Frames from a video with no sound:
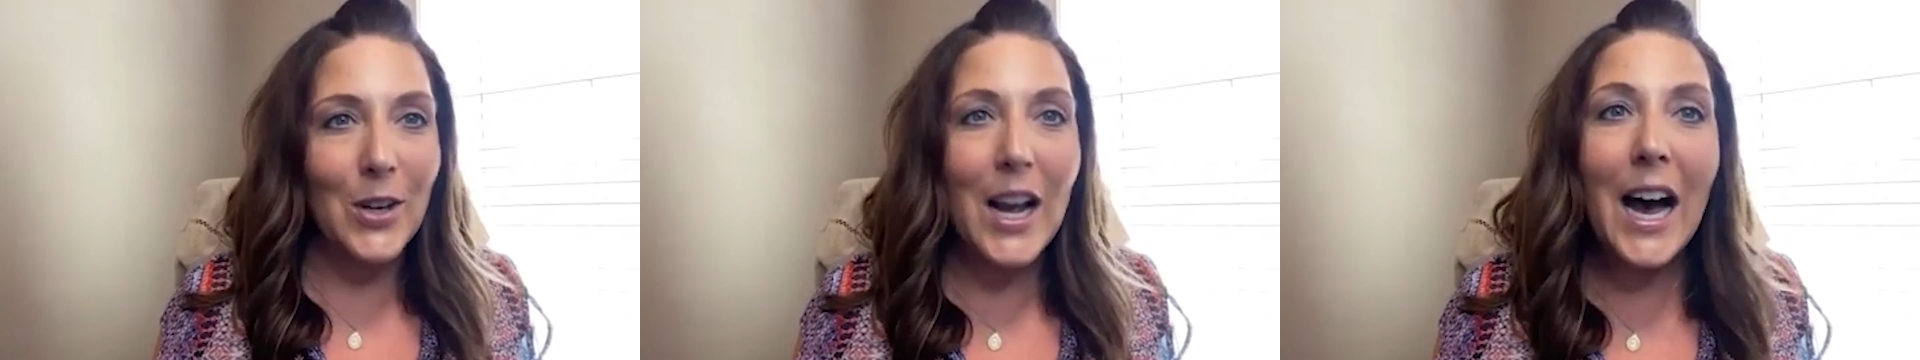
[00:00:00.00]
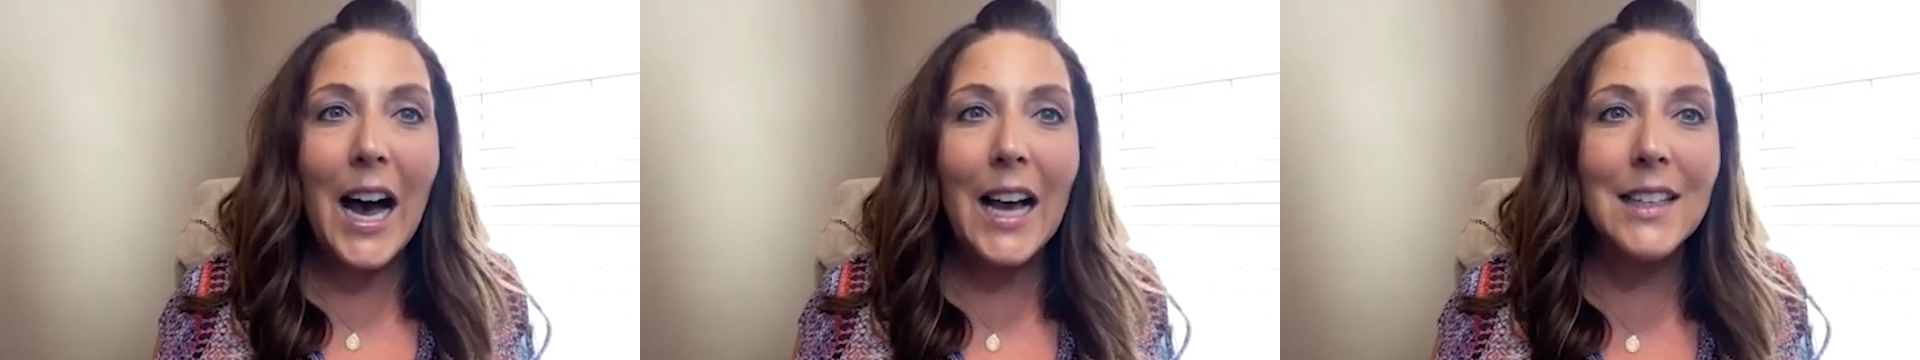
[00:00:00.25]

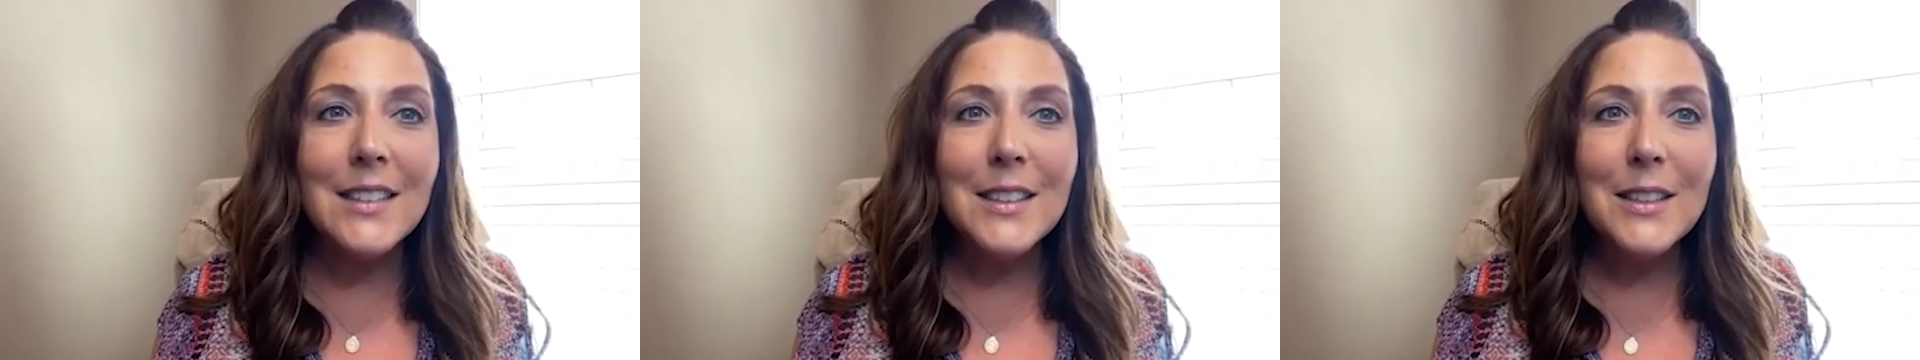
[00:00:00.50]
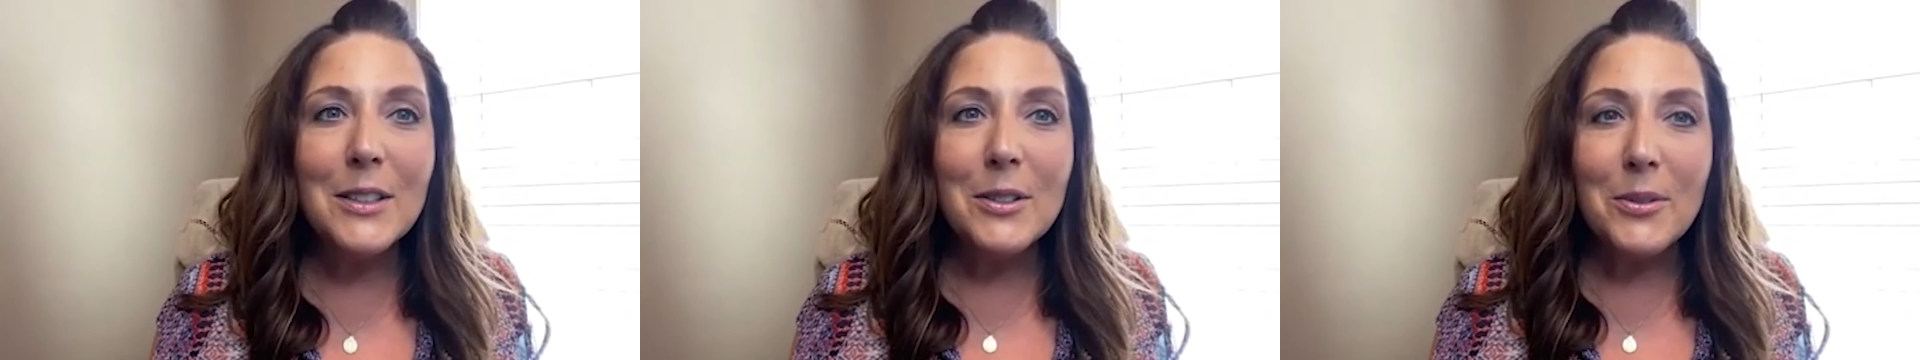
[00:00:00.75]
not,
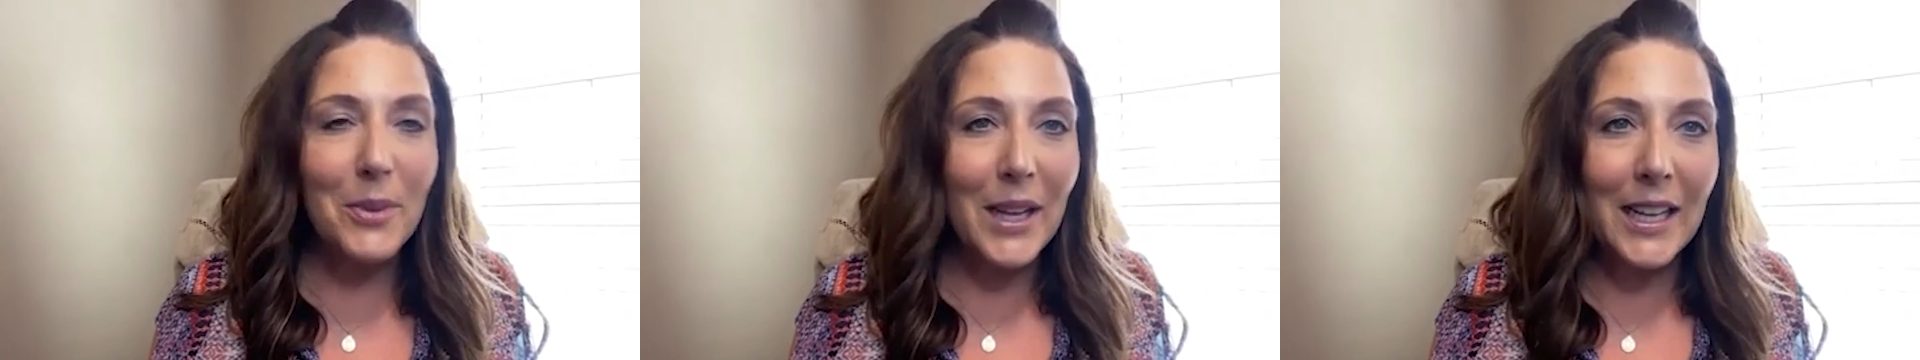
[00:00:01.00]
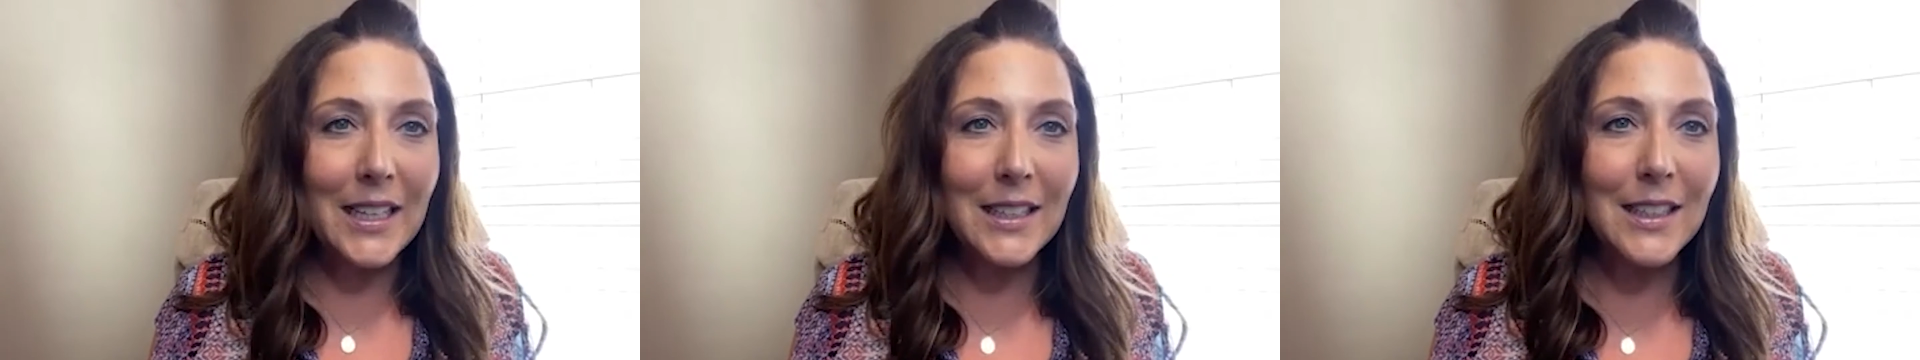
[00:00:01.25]

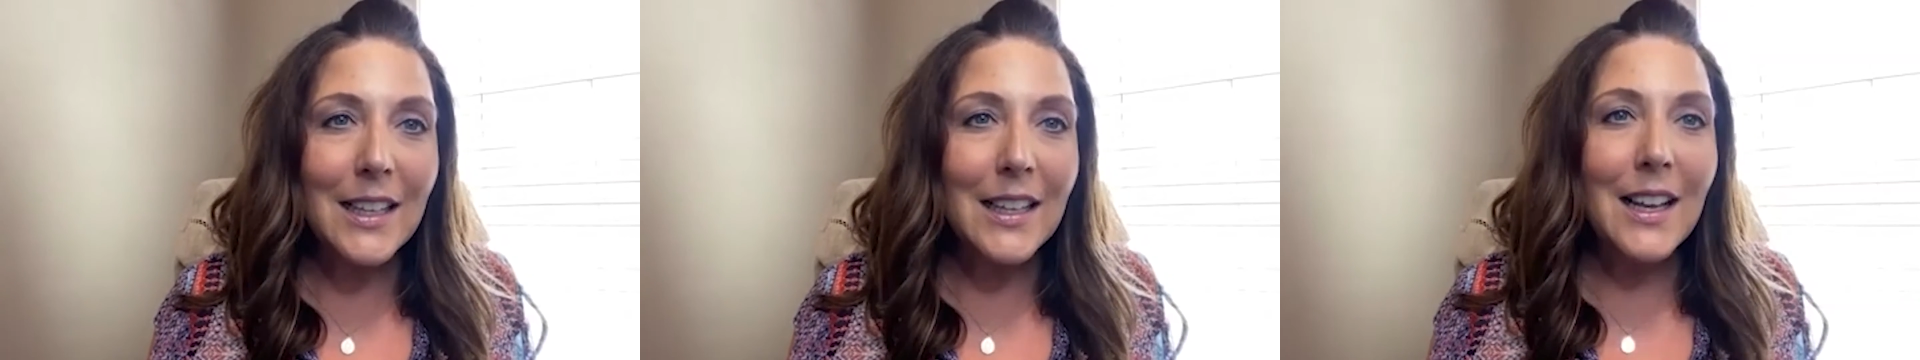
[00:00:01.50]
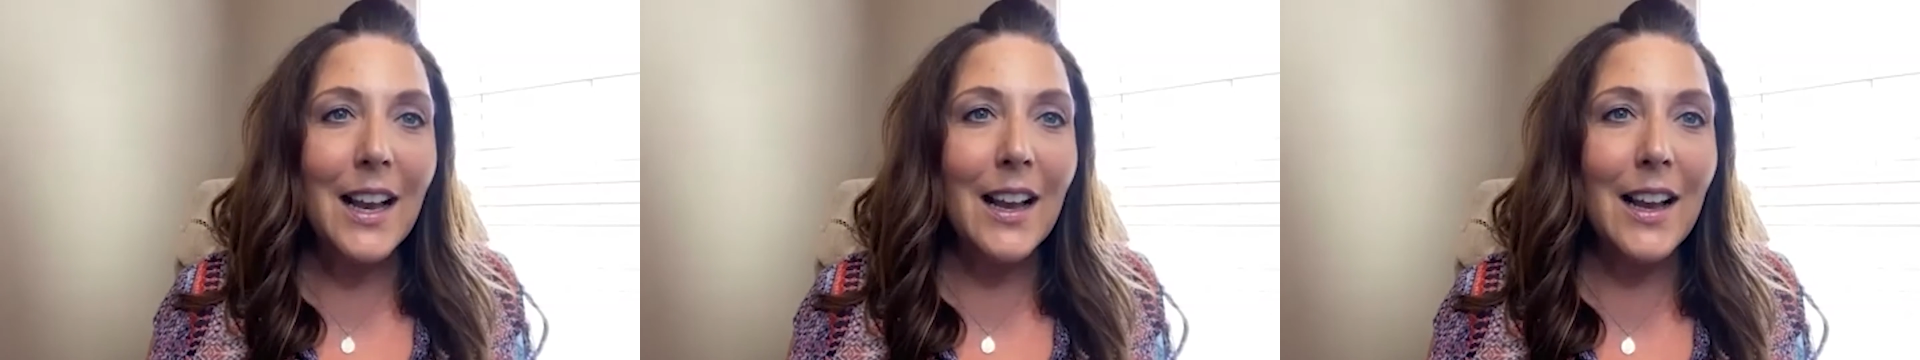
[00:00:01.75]
right?
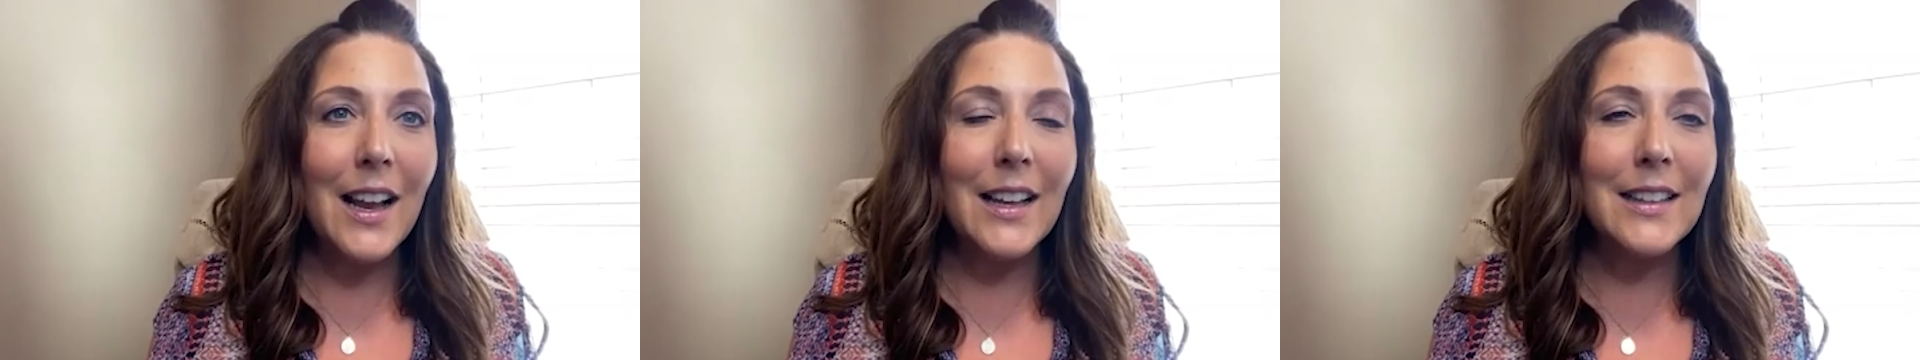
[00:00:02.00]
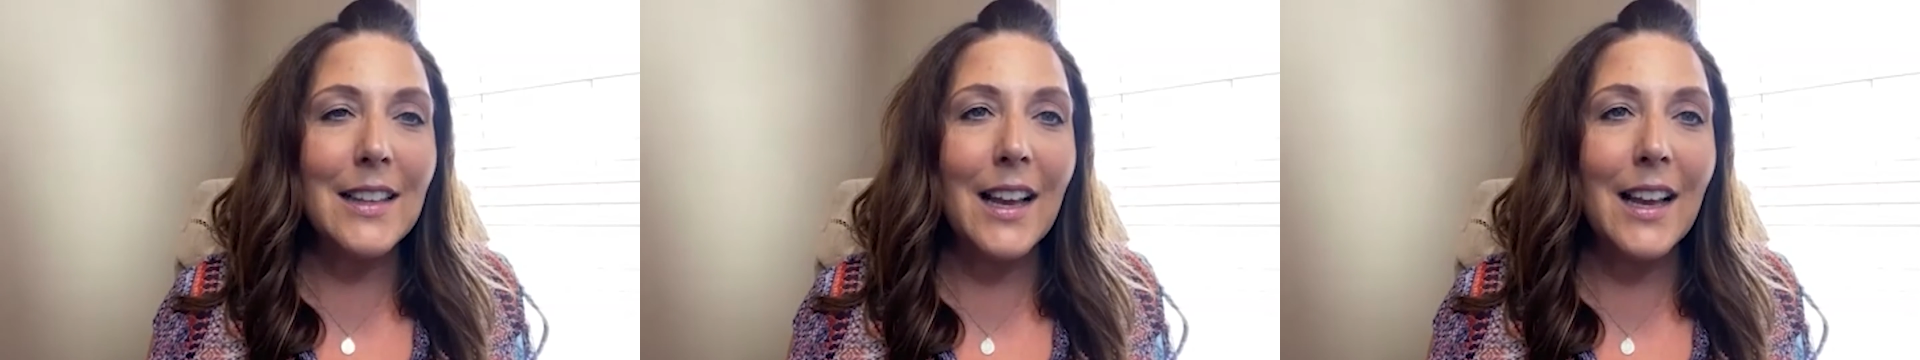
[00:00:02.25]
Yeah. I, mm-hmm.